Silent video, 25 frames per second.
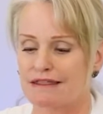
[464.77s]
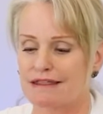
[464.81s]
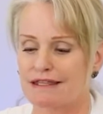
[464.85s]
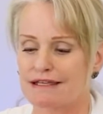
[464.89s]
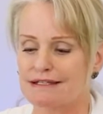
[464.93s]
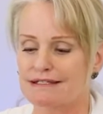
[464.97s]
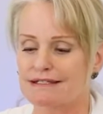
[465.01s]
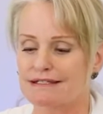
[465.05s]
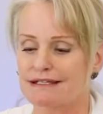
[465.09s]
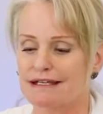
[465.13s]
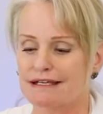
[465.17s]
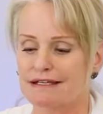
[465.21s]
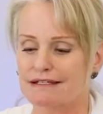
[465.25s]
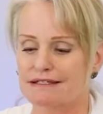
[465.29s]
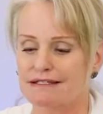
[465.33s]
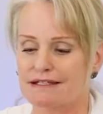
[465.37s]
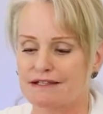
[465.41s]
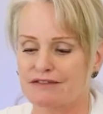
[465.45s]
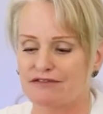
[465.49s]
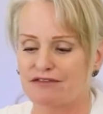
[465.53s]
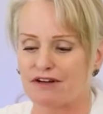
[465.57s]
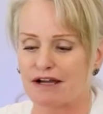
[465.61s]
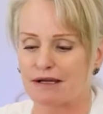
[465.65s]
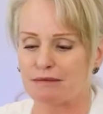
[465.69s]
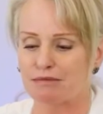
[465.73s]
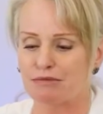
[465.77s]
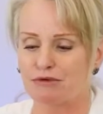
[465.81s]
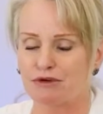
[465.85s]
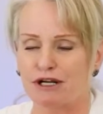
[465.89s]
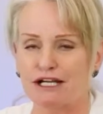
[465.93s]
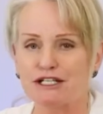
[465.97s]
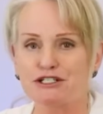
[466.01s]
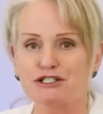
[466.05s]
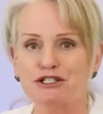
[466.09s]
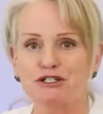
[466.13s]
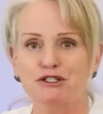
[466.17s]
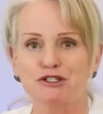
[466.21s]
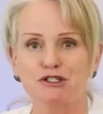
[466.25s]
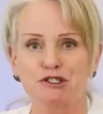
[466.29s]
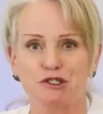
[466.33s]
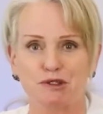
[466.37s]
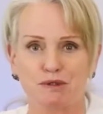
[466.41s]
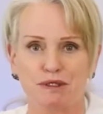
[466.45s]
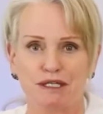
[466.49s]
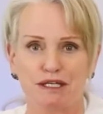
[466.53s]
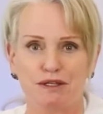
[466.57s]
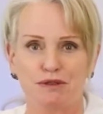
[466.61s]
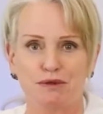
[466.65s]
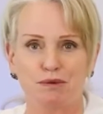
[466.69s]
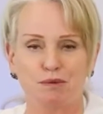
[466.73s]
This is the vibration
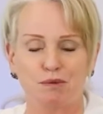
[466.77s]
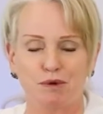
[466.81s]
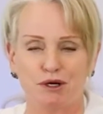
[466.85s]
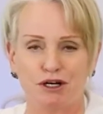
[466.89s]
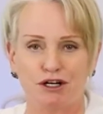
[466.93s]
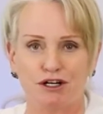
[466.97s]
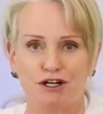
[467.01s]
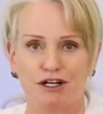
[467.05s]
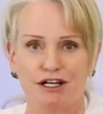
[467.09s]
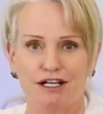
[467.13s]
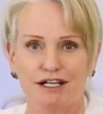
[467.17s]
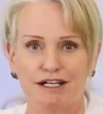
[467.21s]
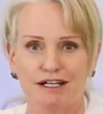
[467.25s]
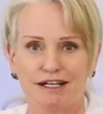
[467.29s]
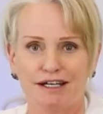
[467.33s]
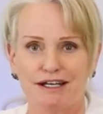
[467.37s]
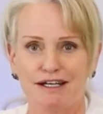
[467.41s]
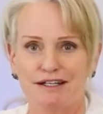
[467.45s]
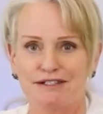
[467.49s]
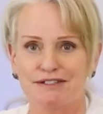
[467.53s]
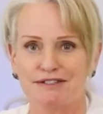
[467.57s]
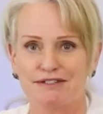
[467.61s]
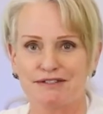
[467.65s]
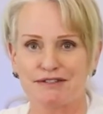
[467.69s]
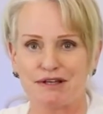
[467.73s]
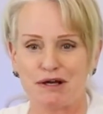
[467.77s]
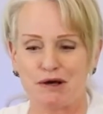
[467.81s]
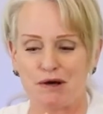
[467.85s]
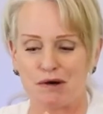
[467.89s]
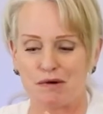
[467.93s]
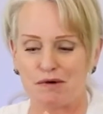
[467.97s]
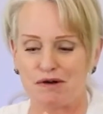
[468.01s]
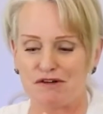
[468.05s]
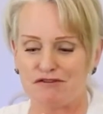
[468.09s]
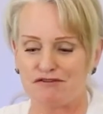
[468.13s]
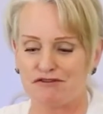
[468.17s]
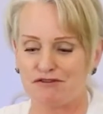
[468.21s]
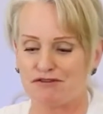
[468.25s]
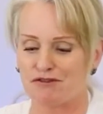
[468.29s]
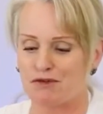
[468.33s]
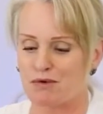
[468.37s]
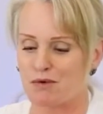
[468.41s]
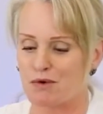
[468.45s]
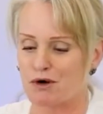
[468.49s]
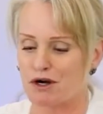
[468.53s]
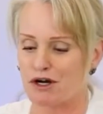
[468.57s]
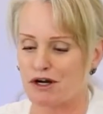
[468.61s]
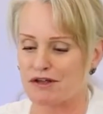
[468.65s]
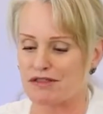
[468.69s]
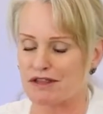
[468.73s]
doing the work. So
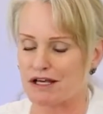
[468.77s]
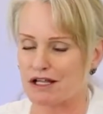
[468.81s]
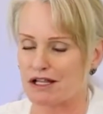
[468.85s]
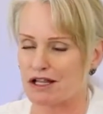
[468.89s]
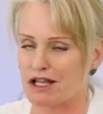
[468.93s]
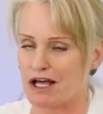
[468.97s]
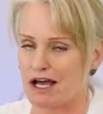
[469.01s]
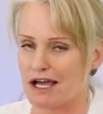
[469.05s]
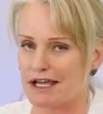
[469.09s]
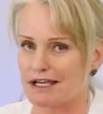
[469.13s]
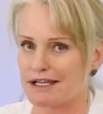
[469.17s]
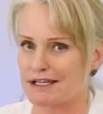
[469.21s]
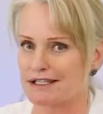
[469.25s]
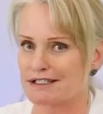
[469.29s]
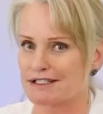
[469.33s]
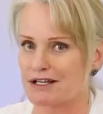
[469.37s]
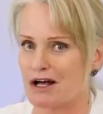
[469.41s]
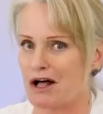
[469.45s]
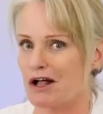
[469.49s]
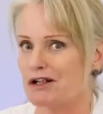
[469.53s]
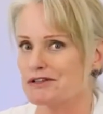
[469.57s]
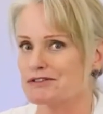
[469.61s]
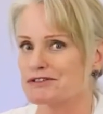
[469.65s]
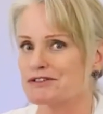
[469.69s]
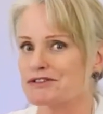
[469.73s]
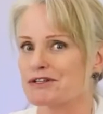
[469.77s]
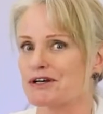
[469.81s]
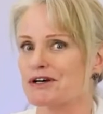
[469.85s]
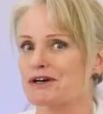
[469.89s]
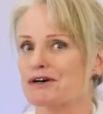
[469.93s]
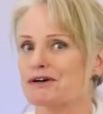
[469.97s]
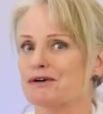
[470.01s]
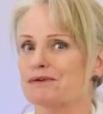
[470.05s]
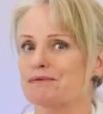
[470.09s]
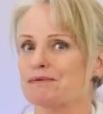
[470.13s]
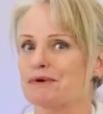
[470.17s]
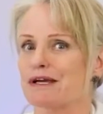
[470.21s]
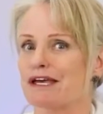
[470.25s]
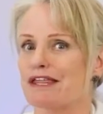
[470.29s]
for the client also